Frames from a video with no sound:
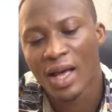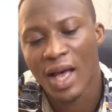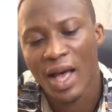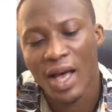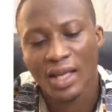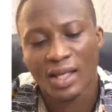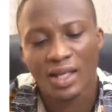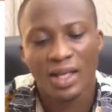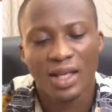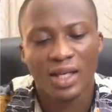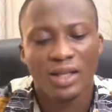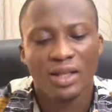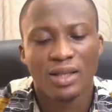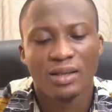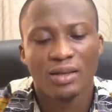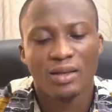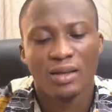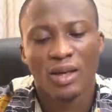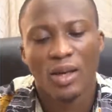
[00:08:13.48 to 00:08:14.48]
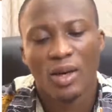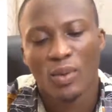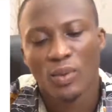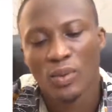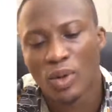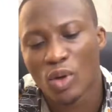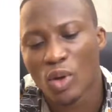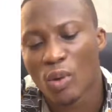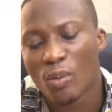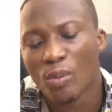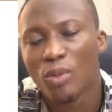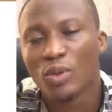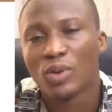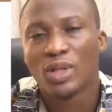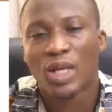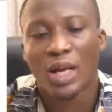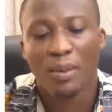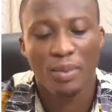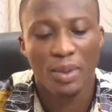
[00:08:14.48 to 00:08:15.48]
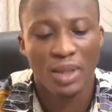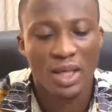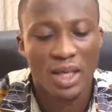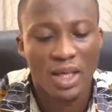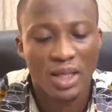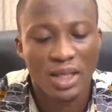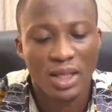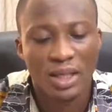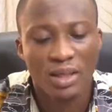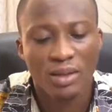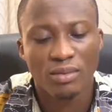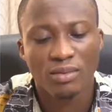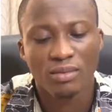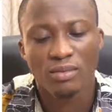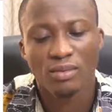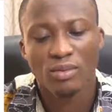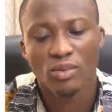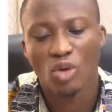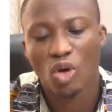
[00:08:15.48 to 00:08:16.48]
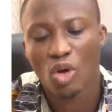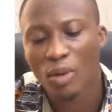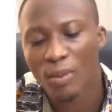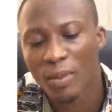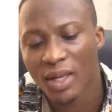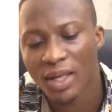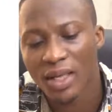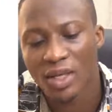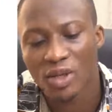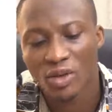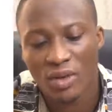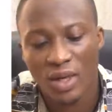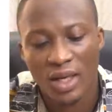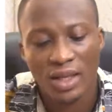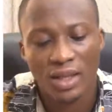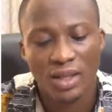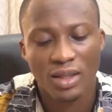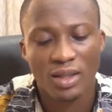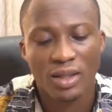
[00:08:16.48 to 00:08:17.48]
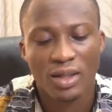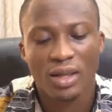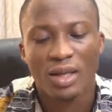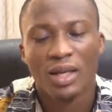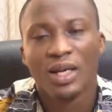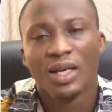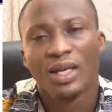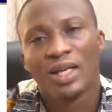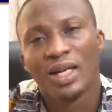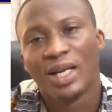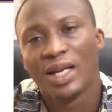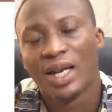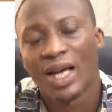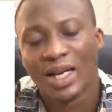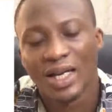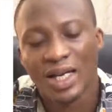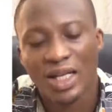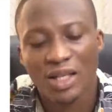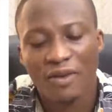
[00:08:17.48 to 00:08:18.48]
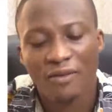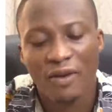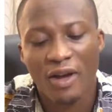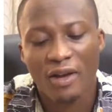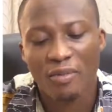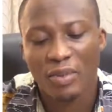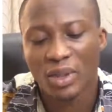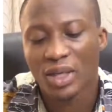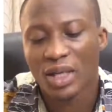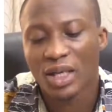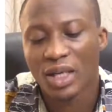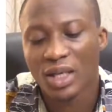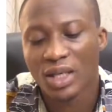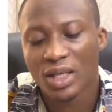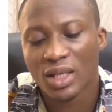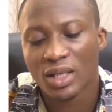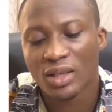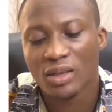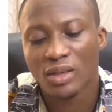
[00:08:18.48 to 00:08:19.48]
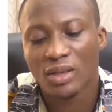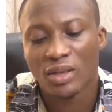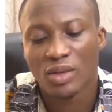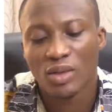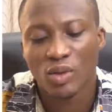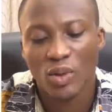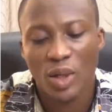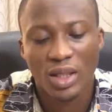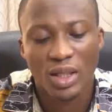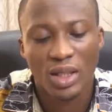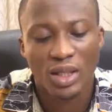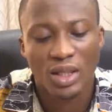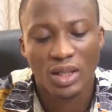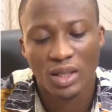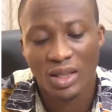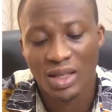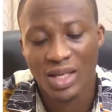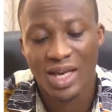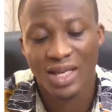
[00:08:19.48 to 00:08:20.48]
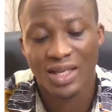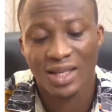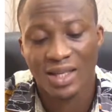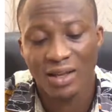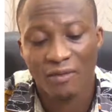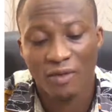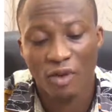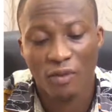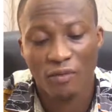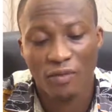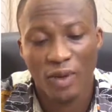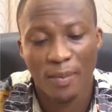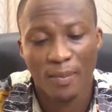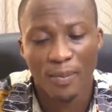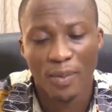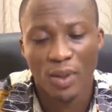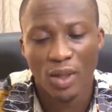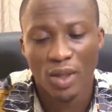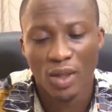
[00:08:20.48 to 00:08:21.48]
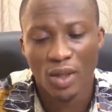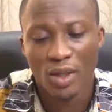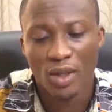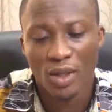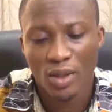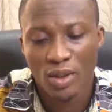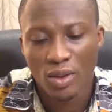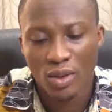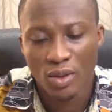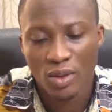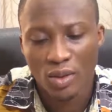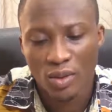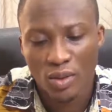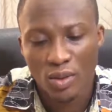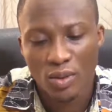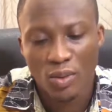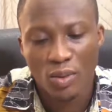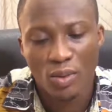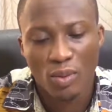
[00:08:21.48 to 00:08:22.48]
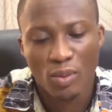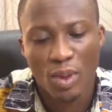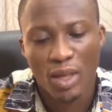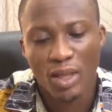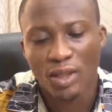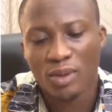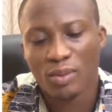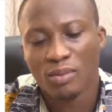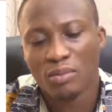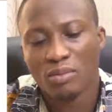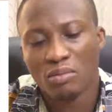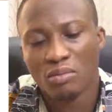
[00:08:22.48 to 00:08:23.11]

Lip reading: asset, we compose the application, document the threats, then identify mitigation strategies. There are 7 of them. At